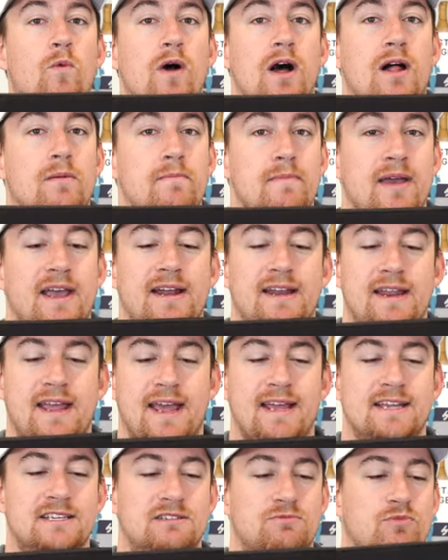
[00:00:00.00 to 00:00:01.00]
well-made
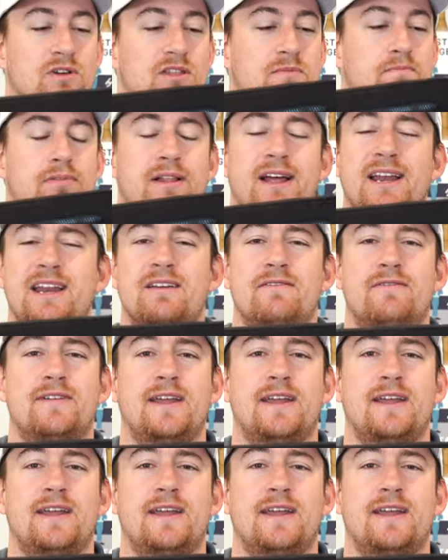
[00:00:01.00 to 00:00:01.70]
case with plenty of